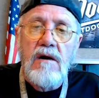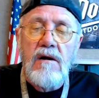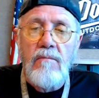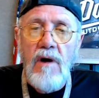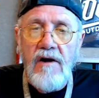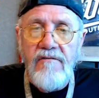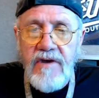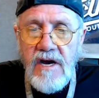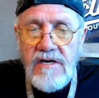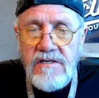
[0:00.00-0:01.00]

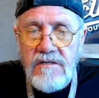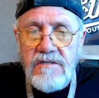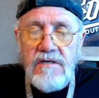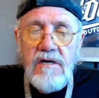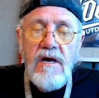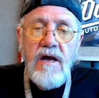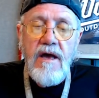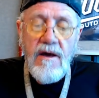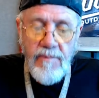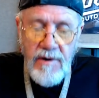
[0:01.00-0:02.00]
modifications
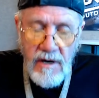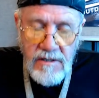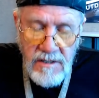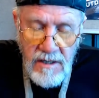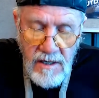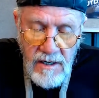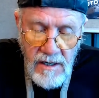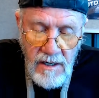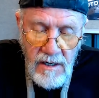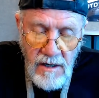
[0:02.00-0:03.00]
and production.
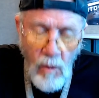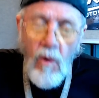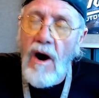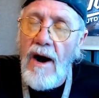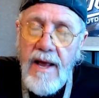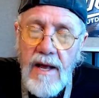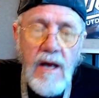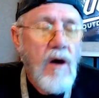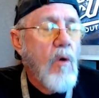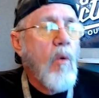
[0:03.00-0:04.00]
Why?
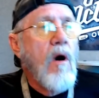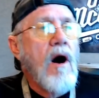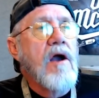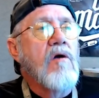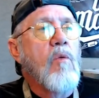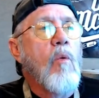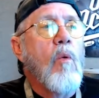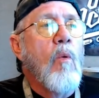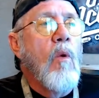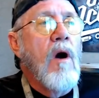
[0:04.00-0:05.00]
Why
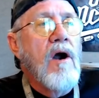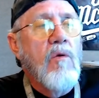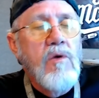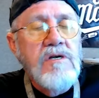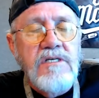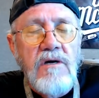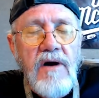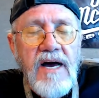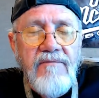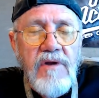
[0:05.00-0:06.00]
are we still
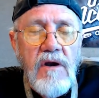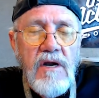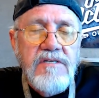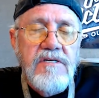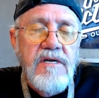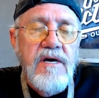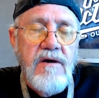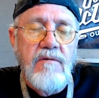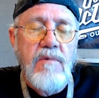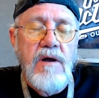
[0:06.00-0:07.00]
having to listen to
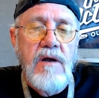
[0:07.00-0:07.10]
him?